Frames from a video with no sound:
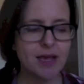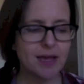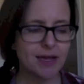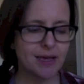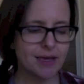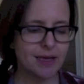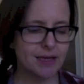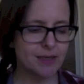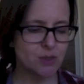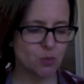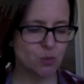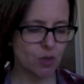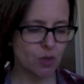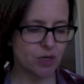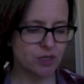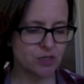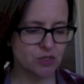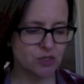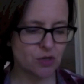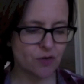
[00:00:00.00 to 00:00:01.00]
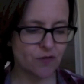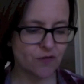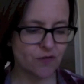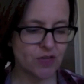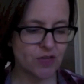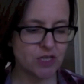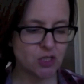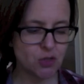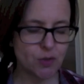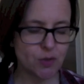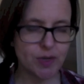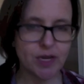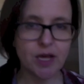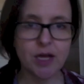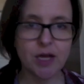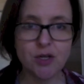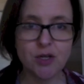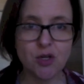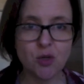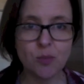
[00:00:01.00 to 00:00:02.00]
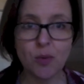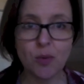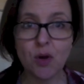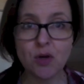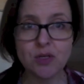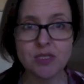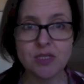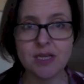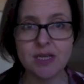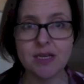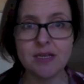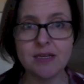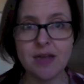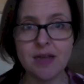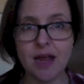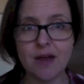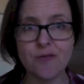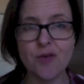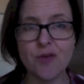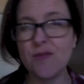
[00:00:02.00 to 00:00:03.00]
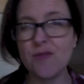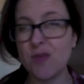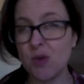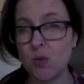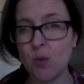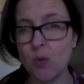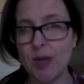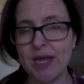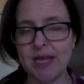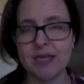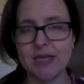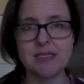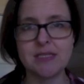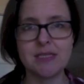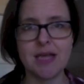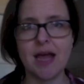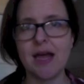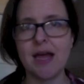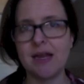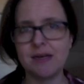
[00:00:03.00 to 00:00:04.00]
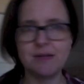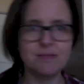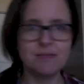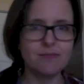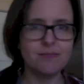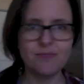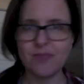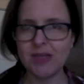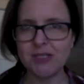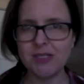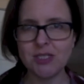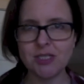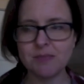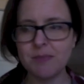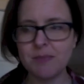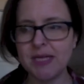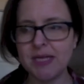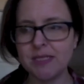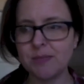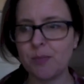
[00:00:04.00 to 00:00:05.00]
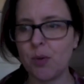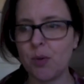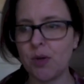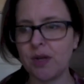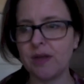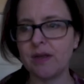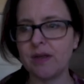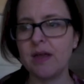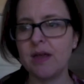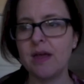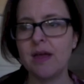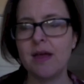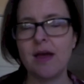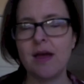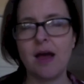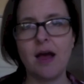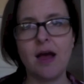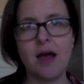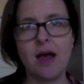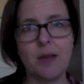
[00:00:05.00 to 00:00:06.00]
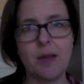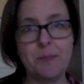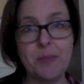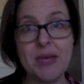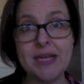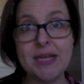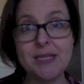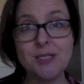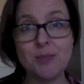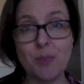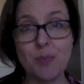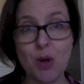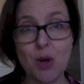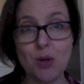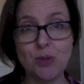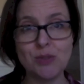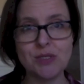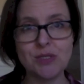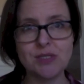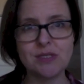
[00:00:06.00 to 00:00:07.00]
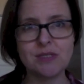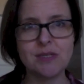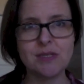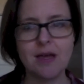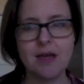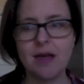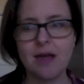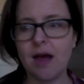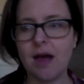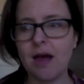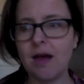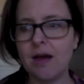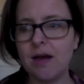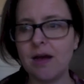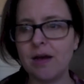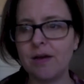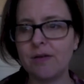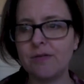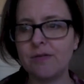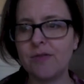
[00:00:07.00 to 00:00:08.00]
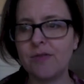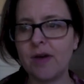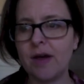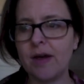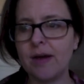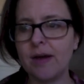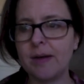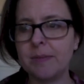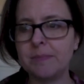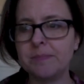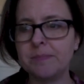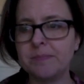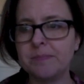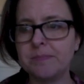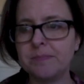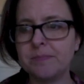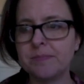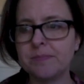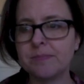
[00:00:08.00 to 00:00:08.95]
is we're going to start featuring a new person every few weeks and that just means putting uh, a pinned post of um,